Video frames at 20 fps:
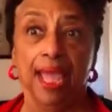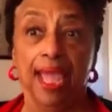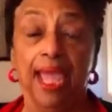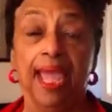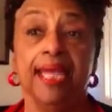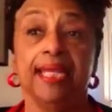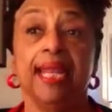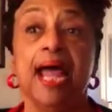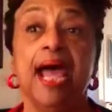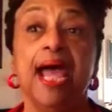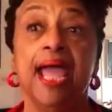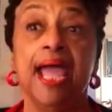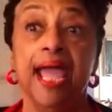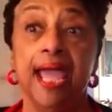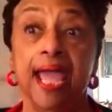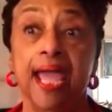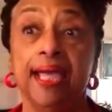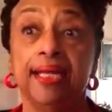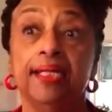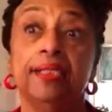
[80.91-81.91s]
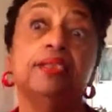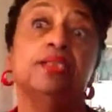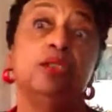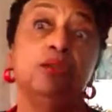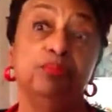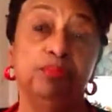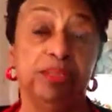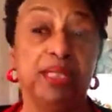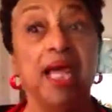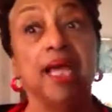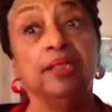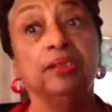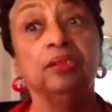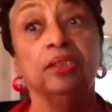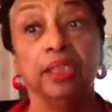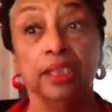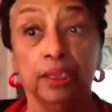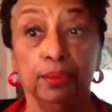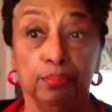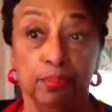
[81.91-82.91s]
And I had a supernatural
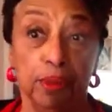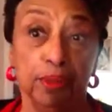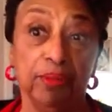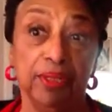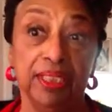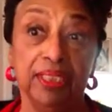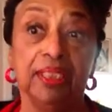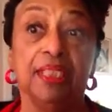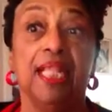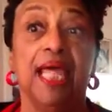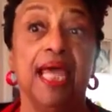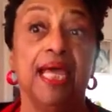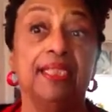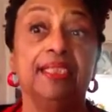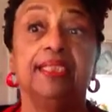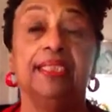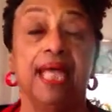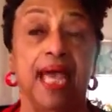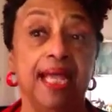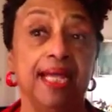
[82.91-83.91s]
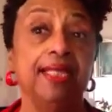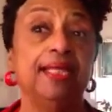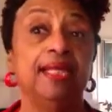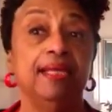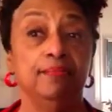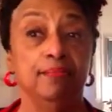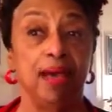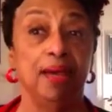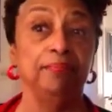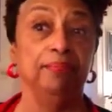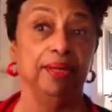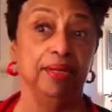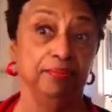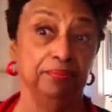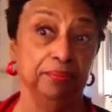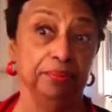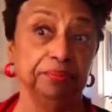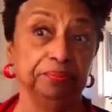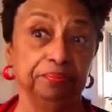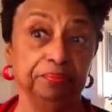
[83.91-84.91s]
experience last night in my
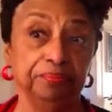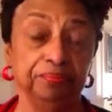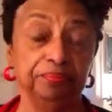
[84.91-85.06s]
bedroom.